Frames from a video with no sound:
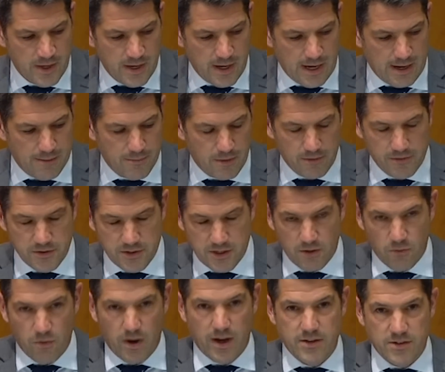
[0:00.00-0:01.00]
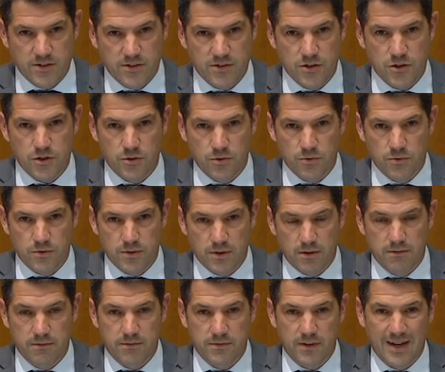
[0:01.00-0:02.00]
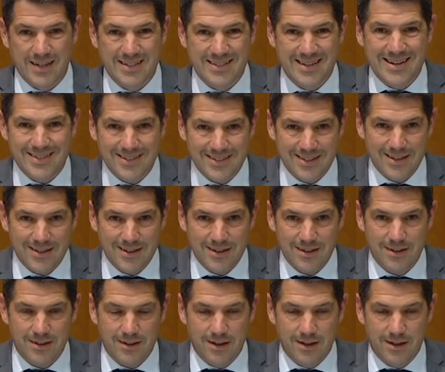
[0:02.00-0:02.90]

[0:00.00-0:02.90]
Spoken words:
obviously it raises issues of identity,